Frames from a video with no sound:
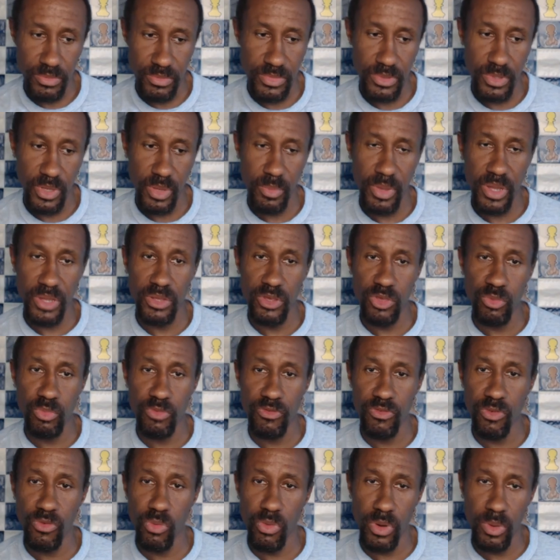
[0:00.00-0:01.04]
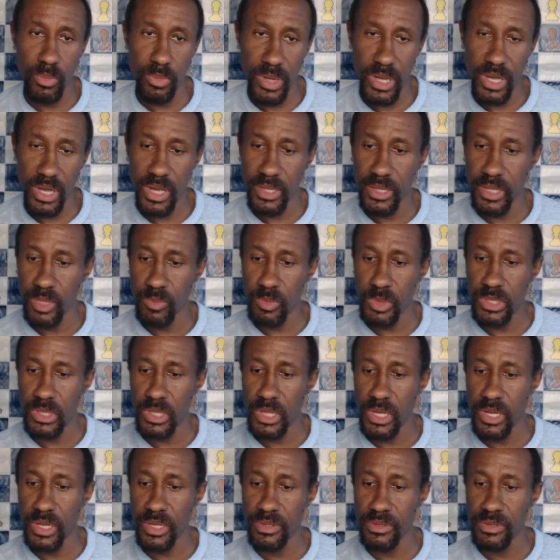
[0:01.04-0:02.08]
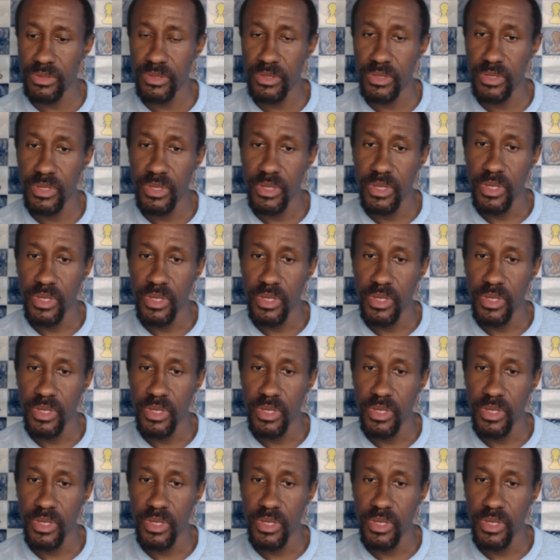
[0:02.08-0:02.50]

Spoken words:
Same idea as before, behind enemy lines.